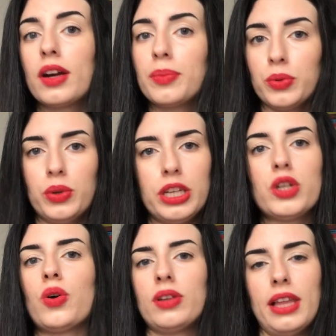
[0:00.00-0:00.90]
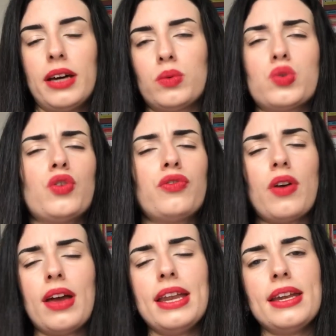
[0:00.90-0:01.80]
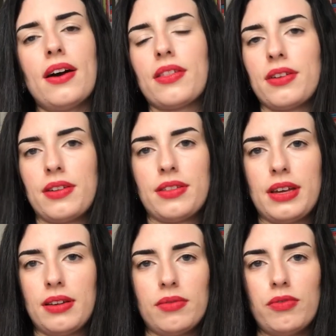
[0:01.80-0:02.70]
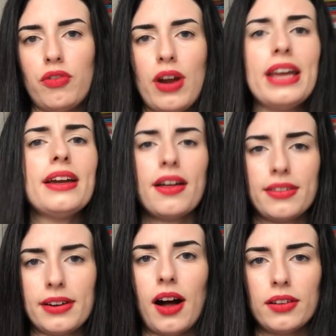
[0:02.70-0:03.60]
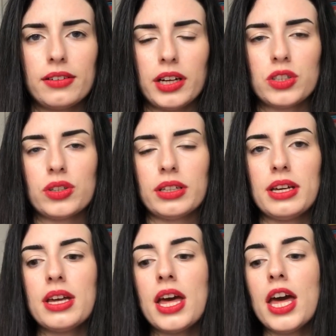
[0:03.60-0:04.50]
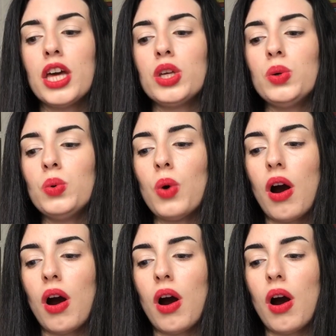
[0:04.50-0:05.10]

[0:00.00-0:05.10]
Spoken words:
blue in your language, or for any other thing, for any other color actually, you